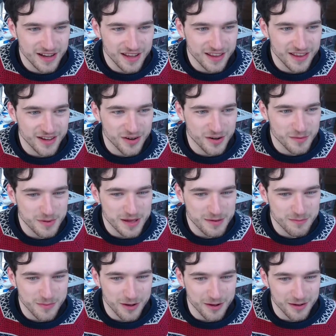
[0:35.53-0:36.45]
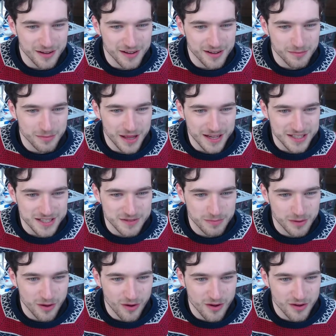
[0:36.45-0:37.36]
They got a big uh, black
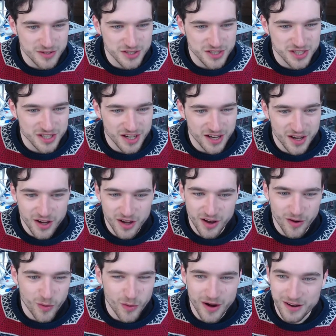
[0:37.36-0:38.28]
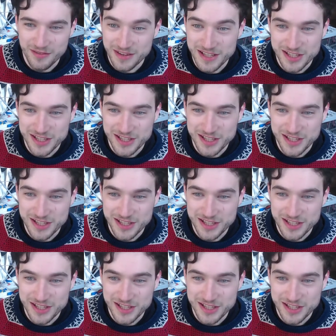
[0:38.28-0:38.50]
splodge, or whatever this